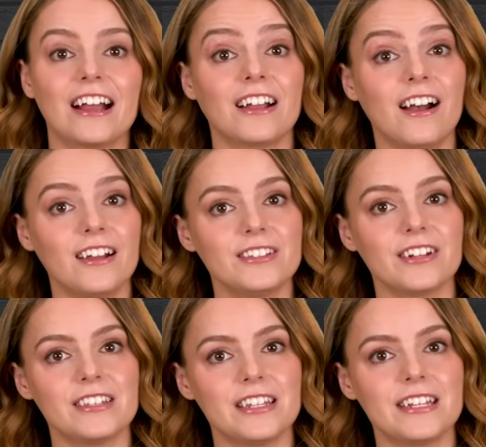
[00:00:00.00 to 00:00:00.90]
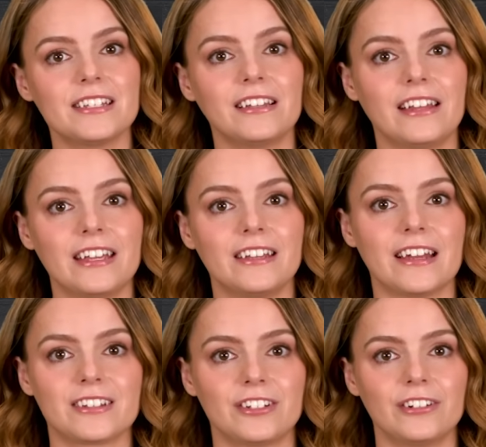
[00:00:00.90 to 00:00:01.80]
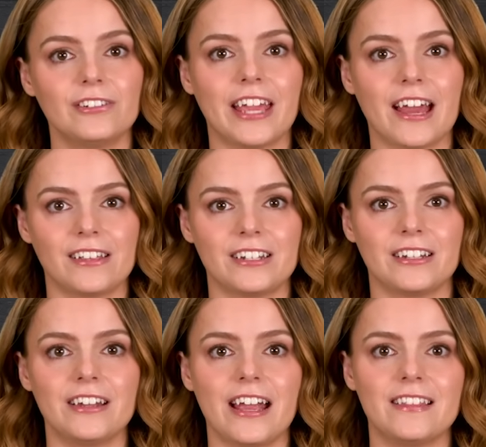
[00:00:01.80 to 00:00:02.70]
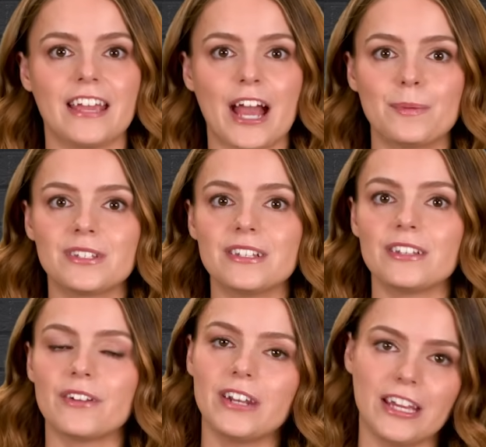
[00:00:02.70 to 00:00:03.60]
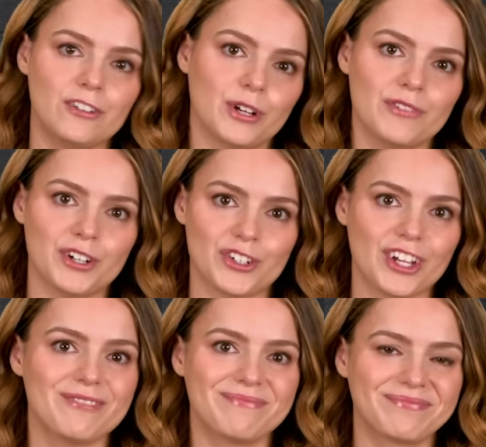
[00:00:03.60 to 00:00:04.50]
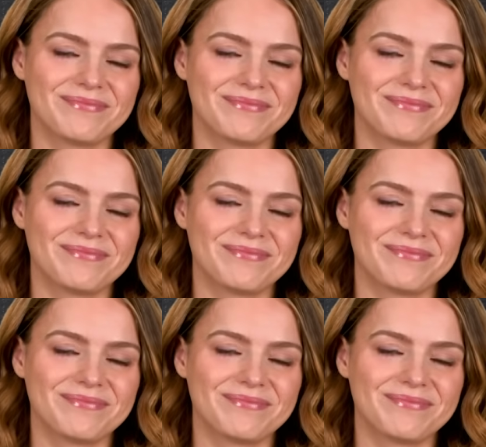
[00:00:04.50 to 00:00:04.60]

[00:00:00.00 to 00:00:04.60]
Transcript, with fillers: Cons are the need to link an external calendar and the absence of an Android version.